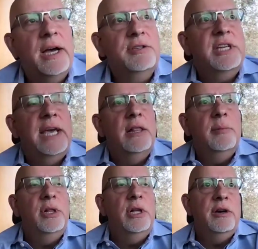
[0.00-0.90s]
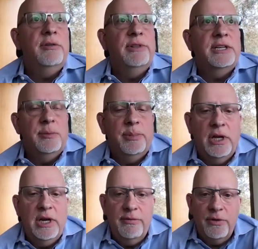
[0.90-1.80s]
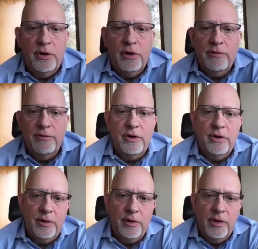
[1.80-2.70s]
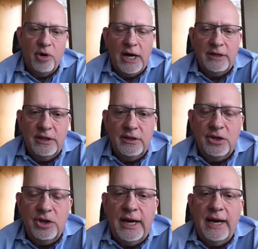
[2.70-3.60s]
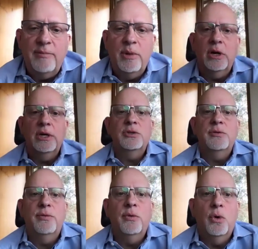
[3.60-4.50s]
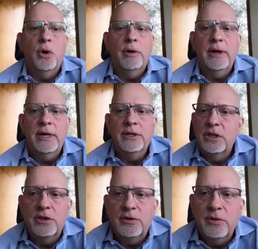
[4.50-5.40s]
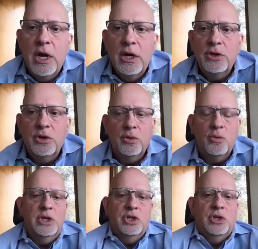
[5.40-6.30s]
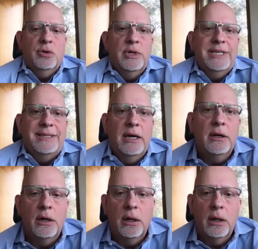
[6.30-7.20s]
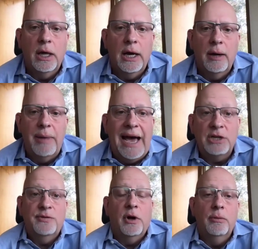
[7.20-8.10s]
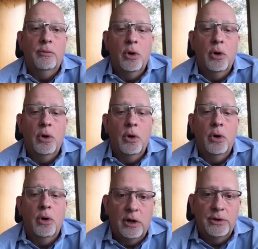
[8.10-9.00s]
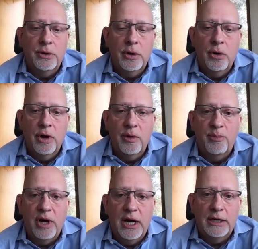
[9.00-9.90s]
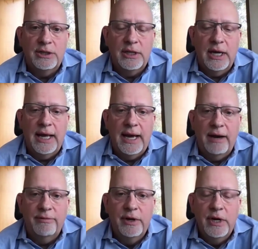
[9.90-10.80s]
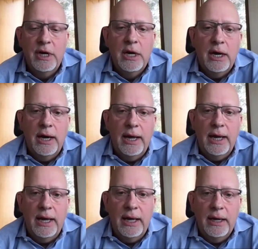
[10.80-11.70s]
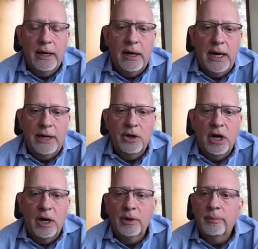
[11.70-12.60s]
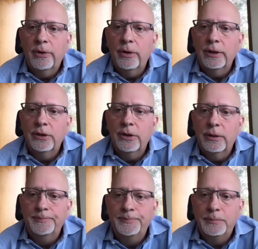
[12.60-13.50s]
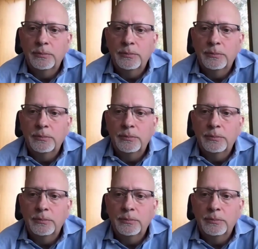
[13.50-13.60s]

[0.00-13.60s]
scalability or flexibility for the process that you have, Marcus, for instance, to recycle asphalt, road asphalt, or other products that have a hydrocarbon component to it?